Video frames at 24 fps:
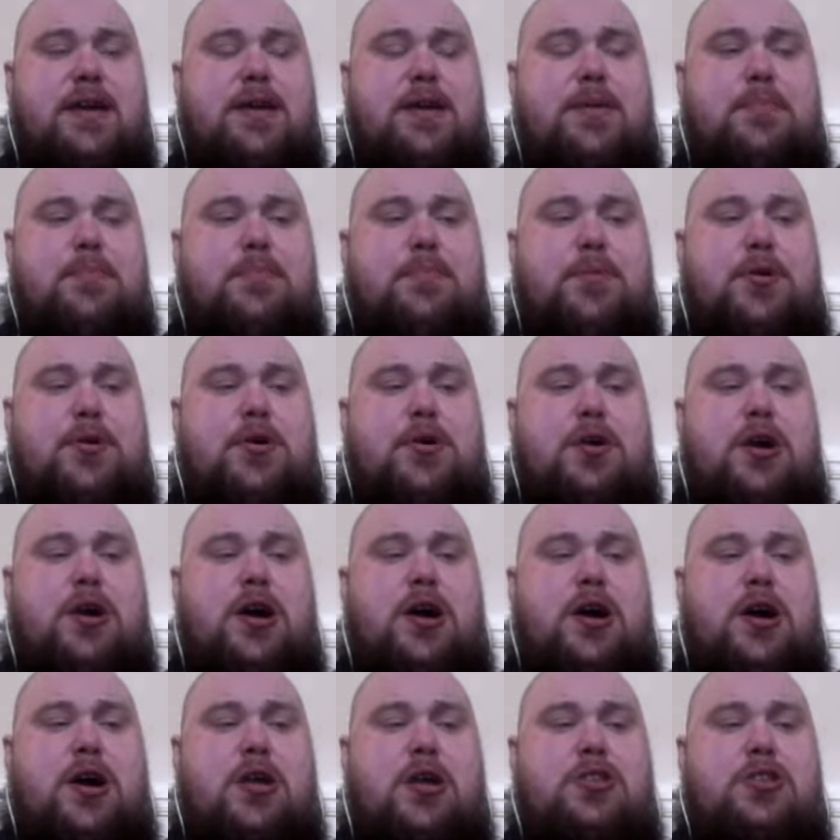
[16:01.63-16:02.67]
but
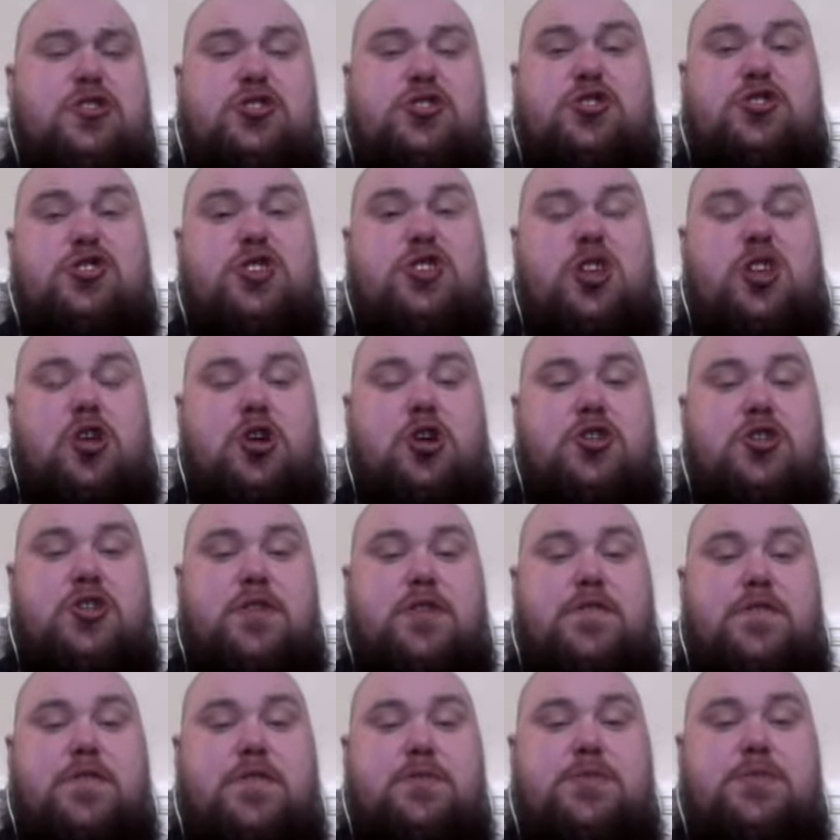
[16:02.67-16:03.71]
there's just a lot
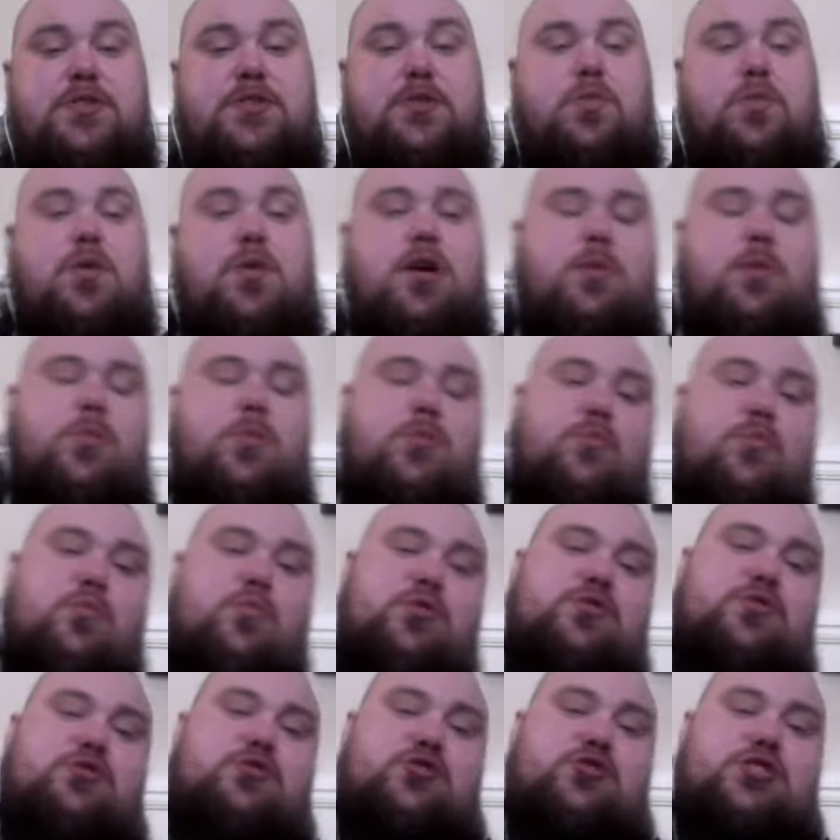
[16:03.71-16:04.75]
of them. So what I
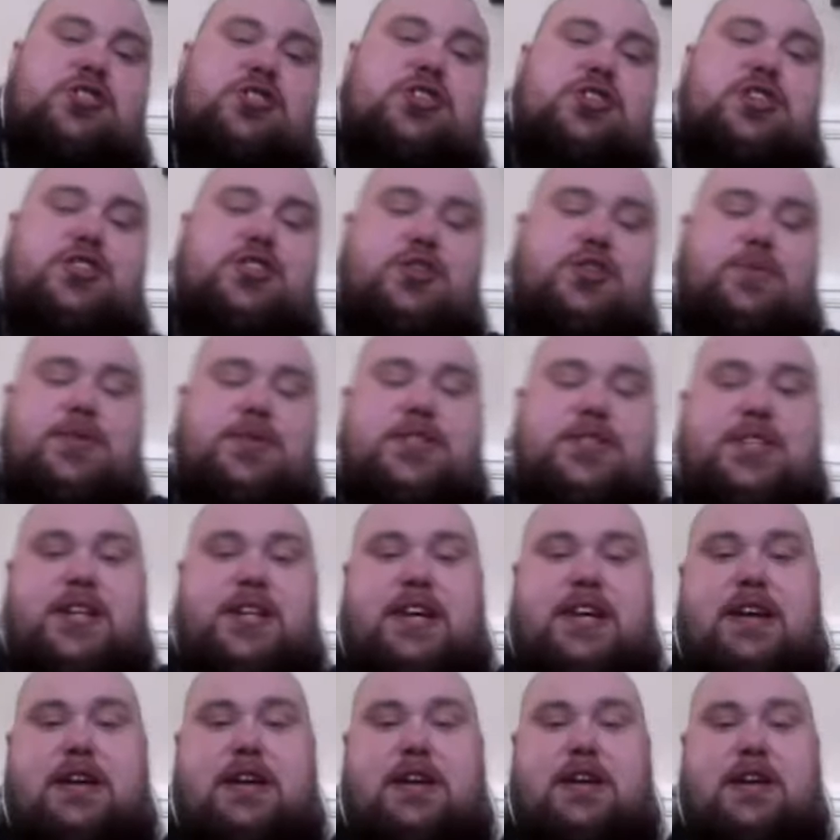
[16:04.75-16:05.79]
would suggest doing is to
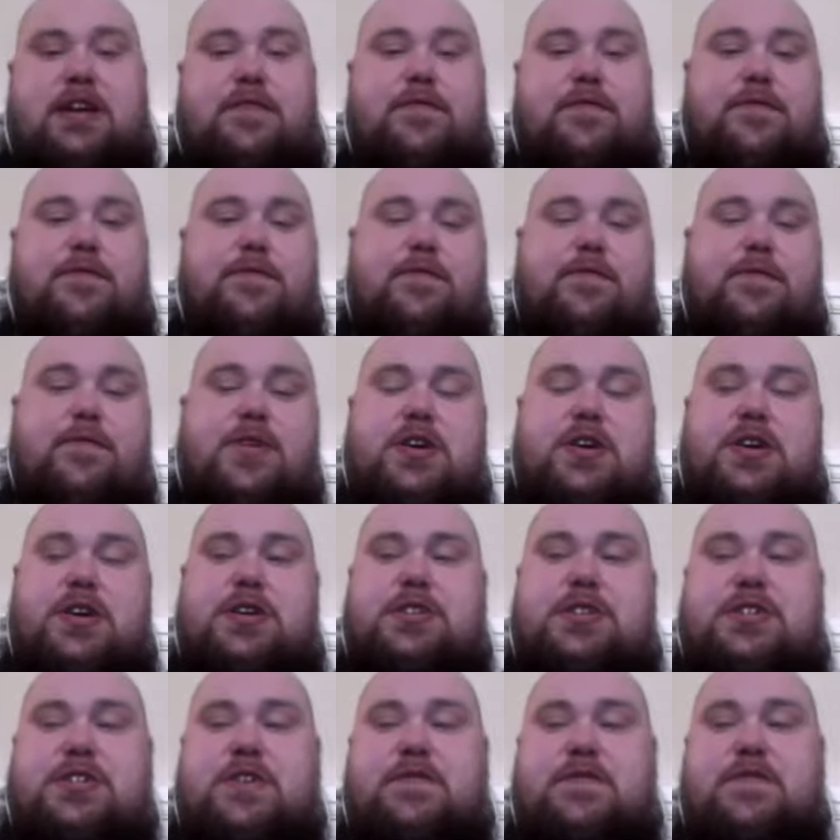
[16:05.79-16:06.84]
get
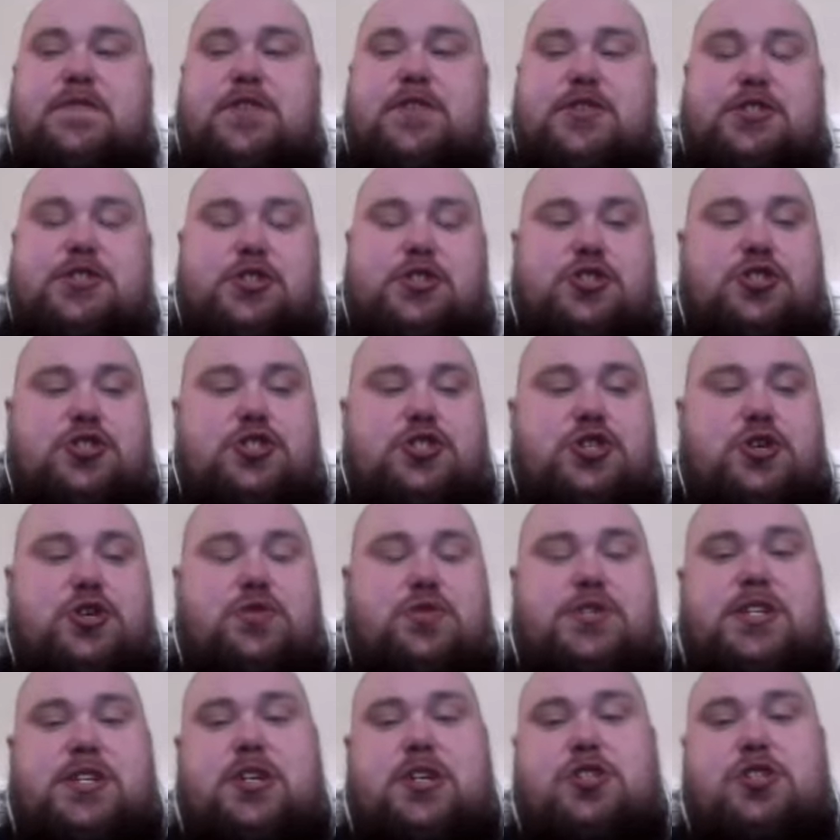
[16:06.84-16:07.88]
yourself first, so just
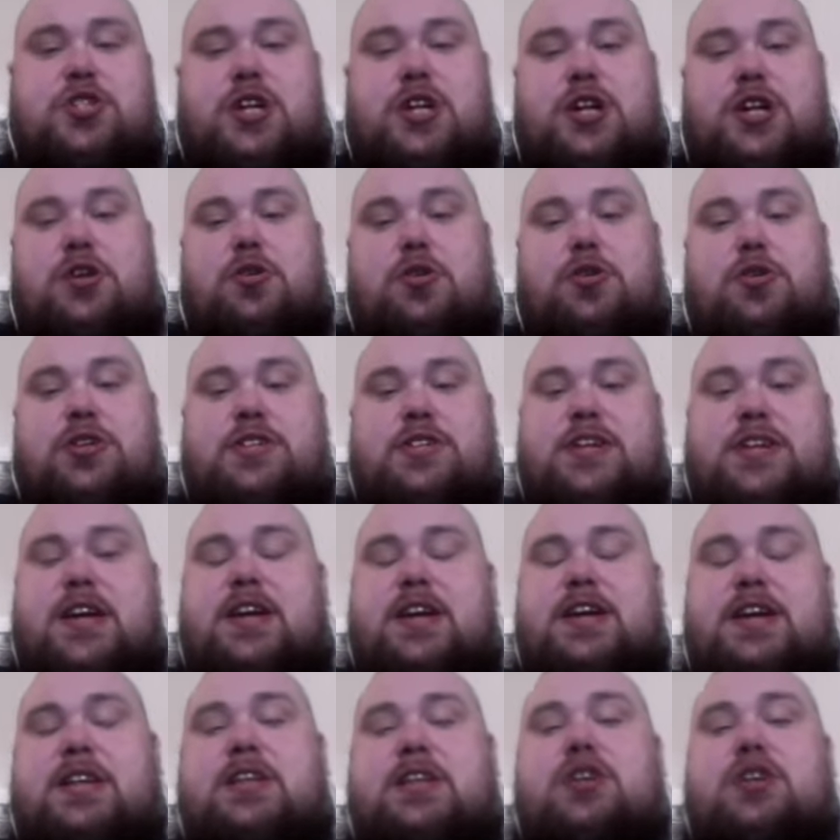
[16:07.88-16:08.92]
using the G chord, is
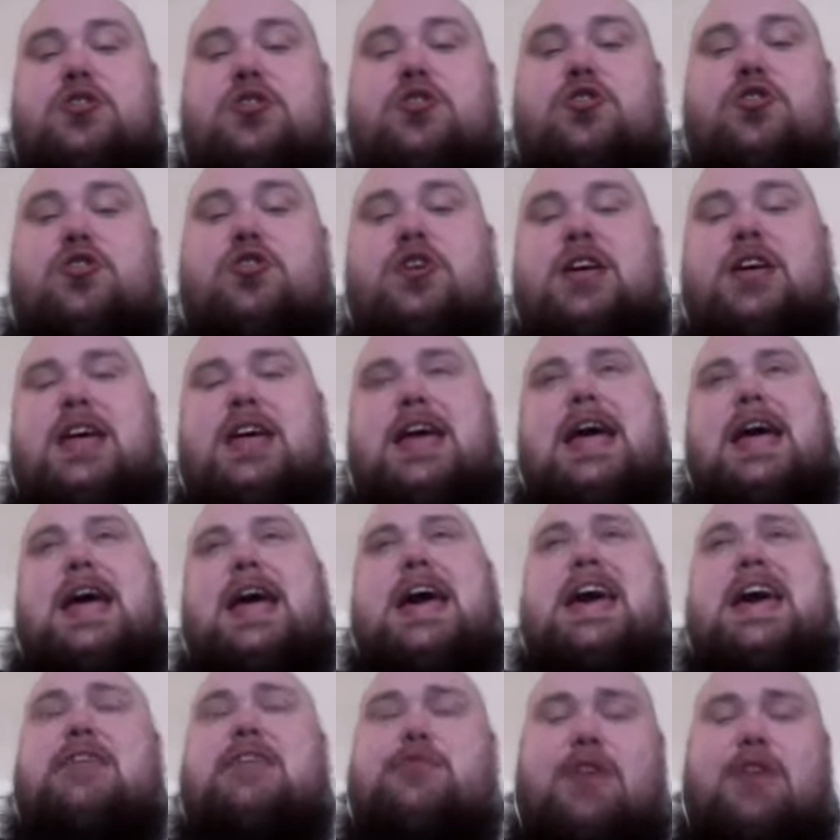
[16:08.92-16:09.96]
getting your
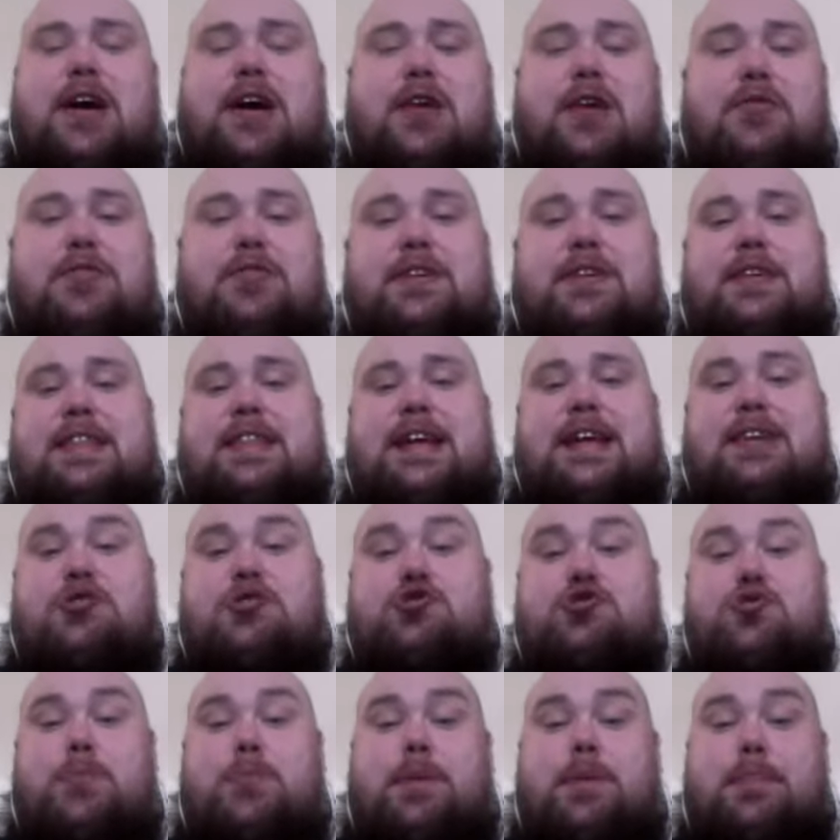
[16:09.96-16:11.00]
head round that
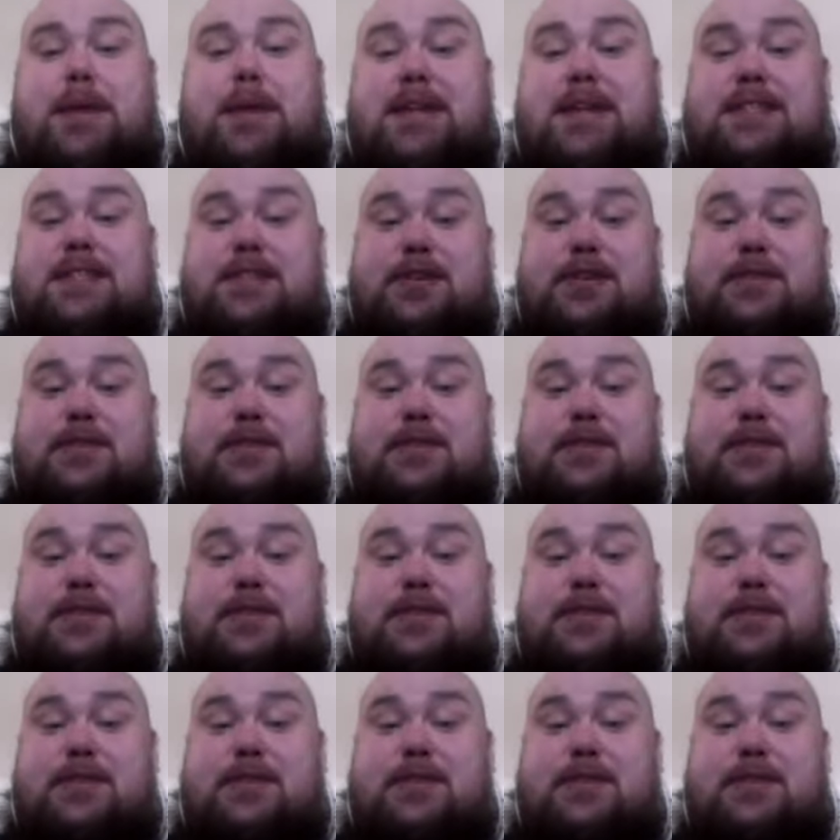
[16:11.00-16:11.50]
strumming pattern.